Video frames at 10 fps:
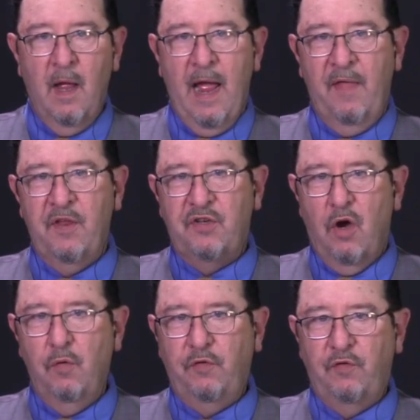And the
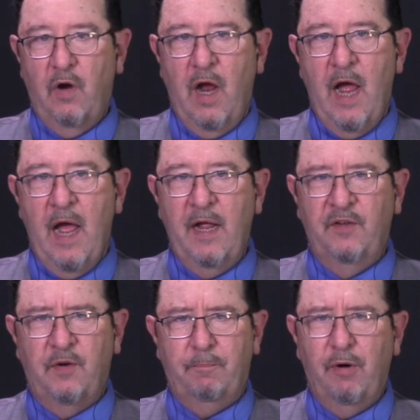dose uh,
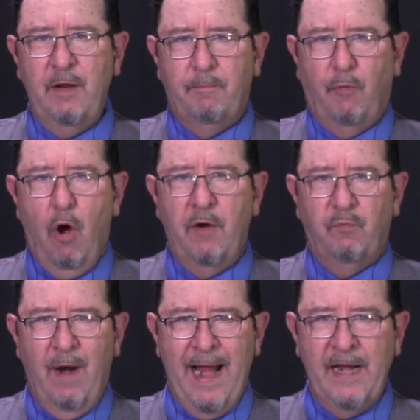is a pretty
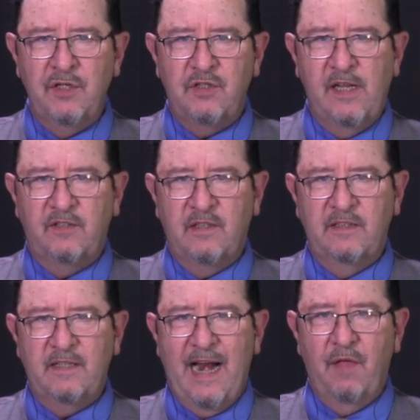broad range that's
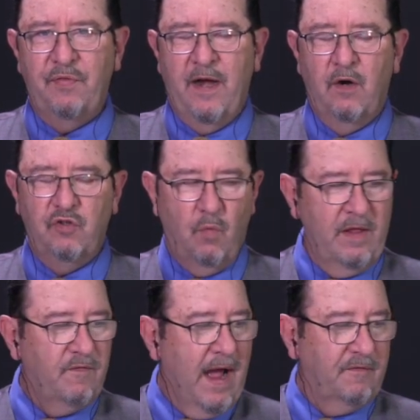listed out there
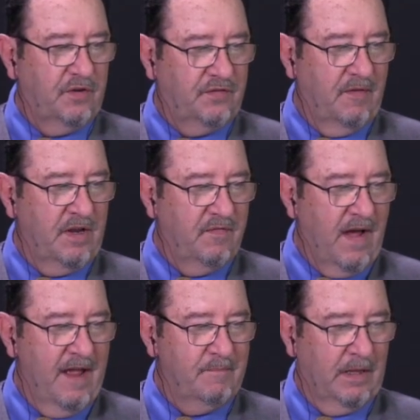25 to
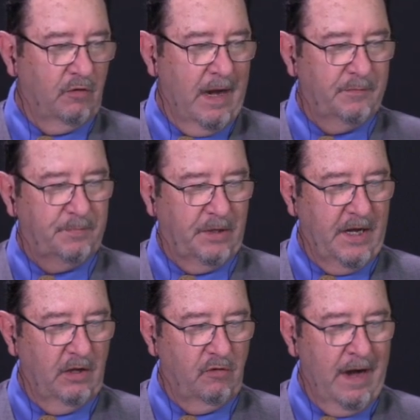75 milligrams per
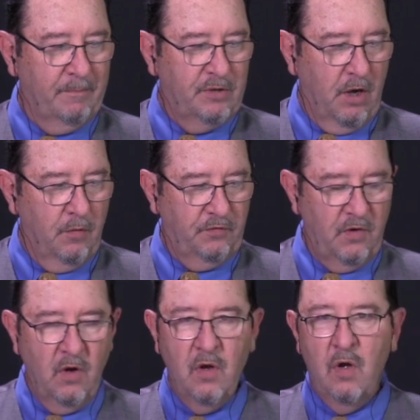kilogram
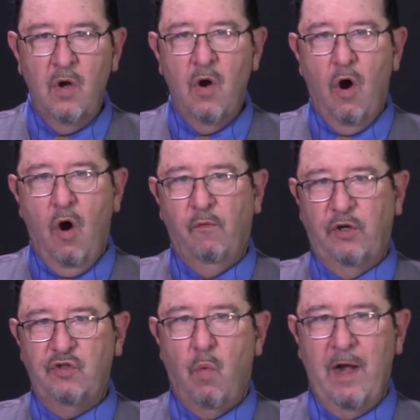dose
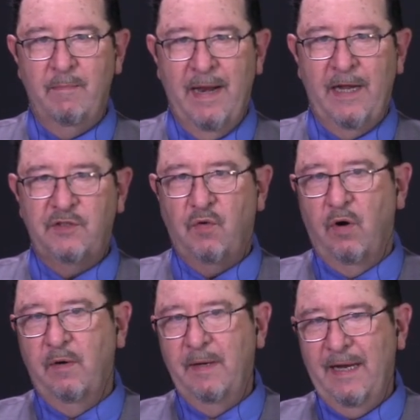over 20 minutes,
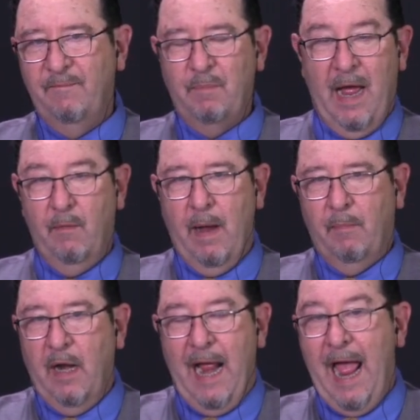or I,
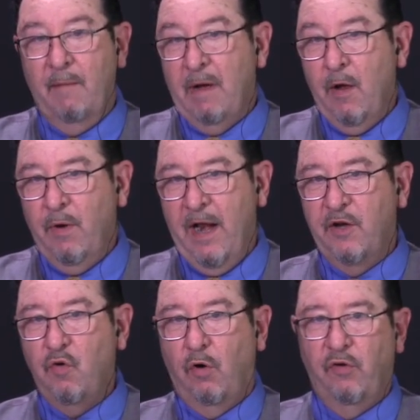am going to add my own
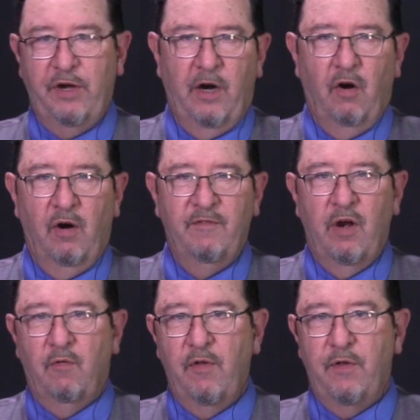editorial here, or
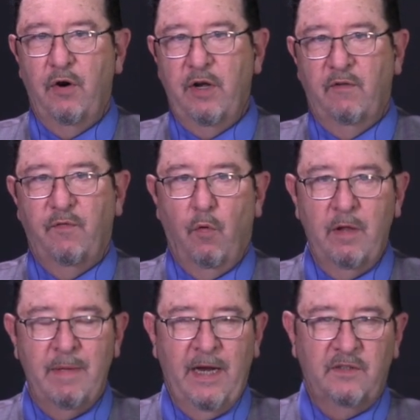even over 30 or
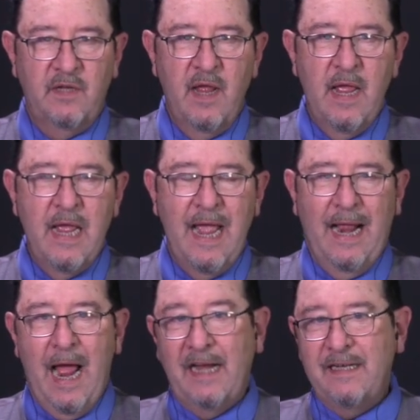40 minutes.
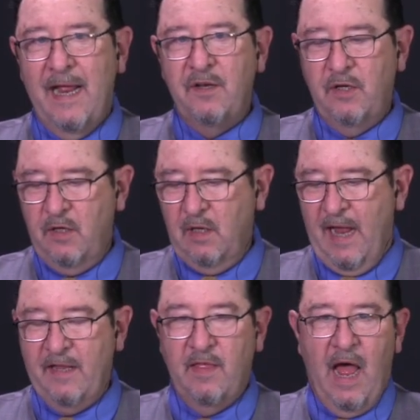And I tend to
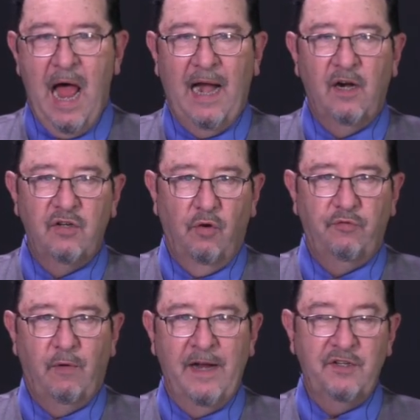like the higher
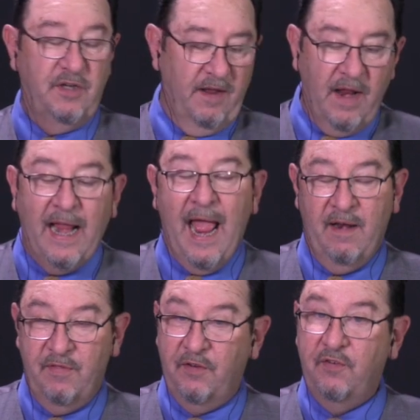dose range. Again,
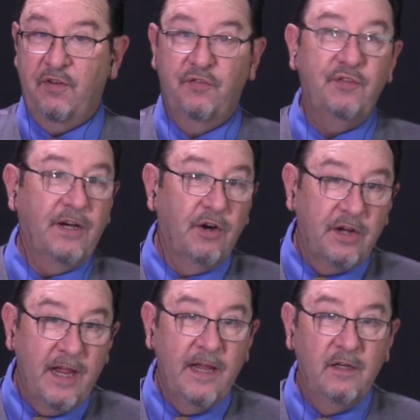if this is a sicker
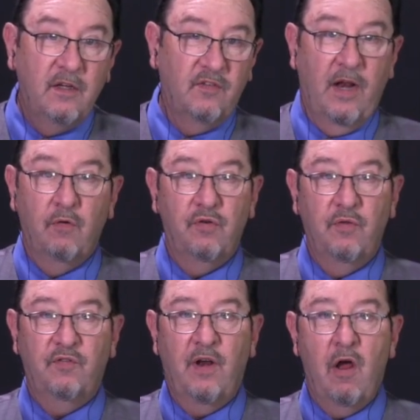kid, because I don't do
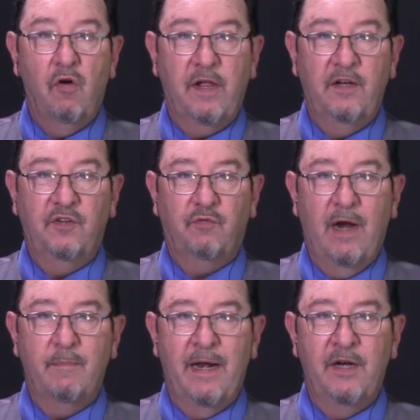this on all kids, it's
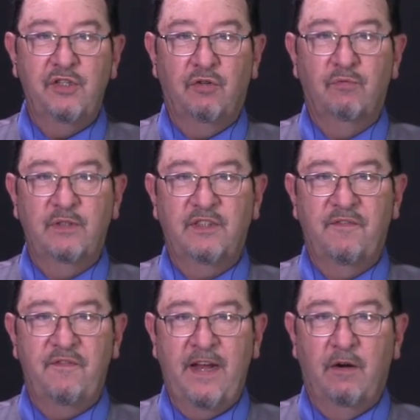recommended in children with
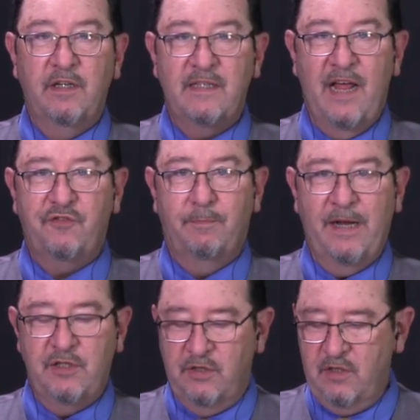severe
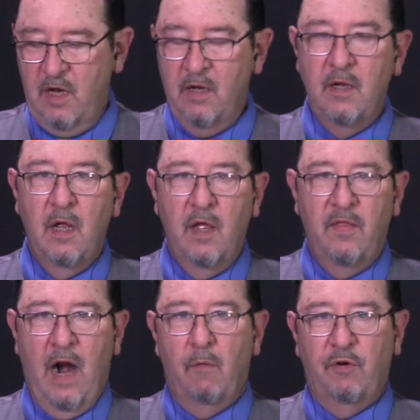exacerbations
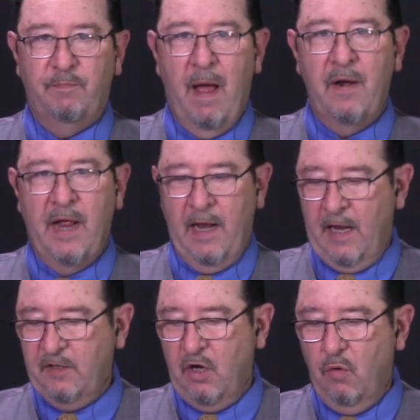that aren't responding. I
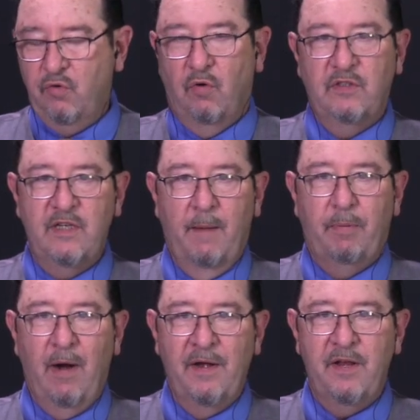like to go towards the
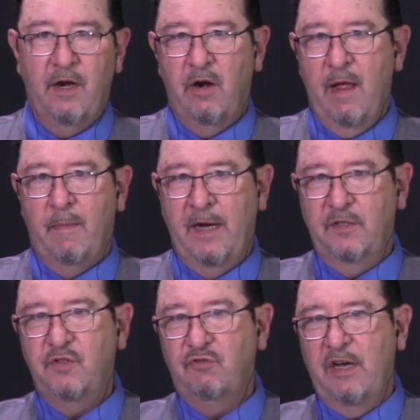upper end here, and I
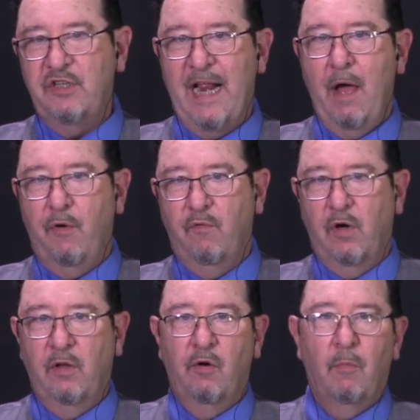might stretch it out
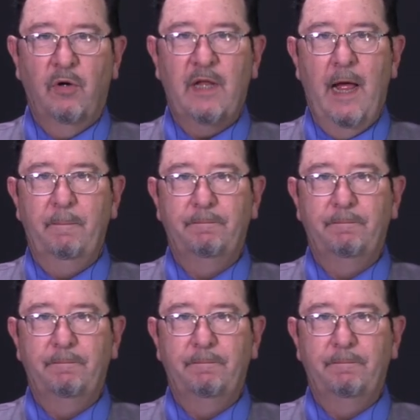over a little more time.